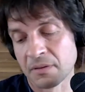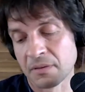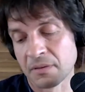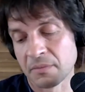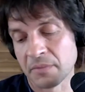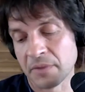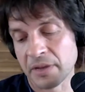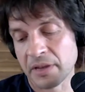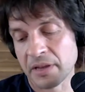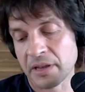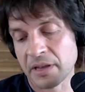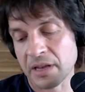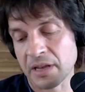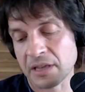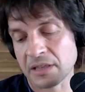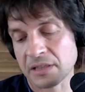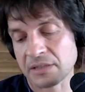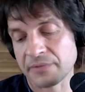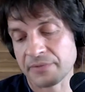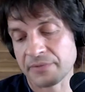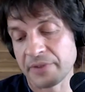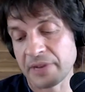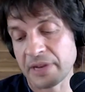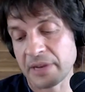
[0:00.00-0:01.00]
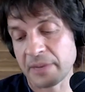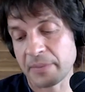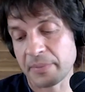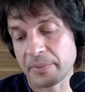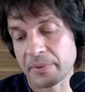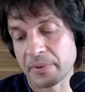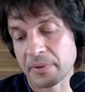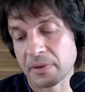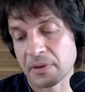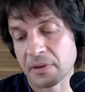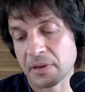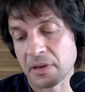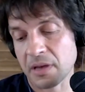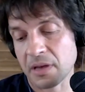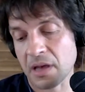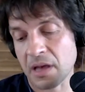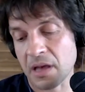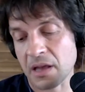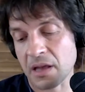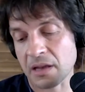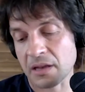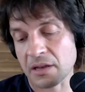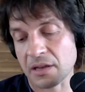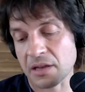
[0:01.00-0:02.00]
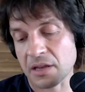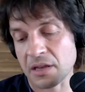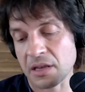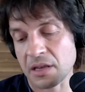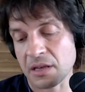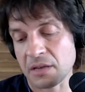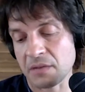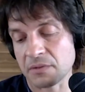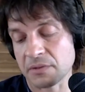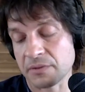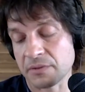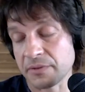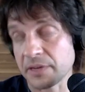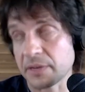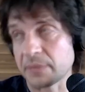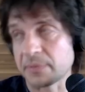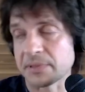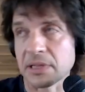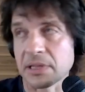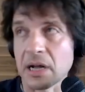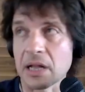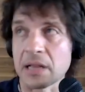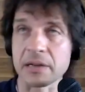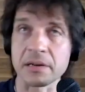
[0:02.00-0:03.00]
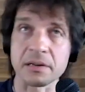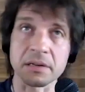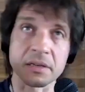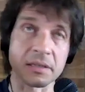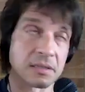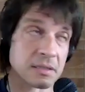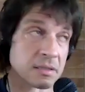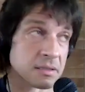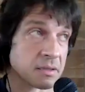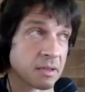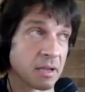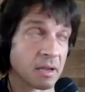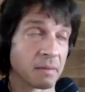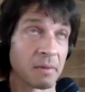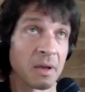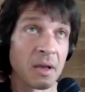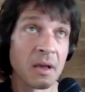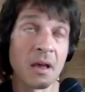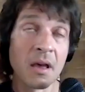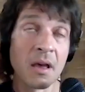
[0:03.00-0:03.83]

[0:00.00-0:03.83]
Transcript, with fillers: my guest Philip, and he was Philip Stallard is his name,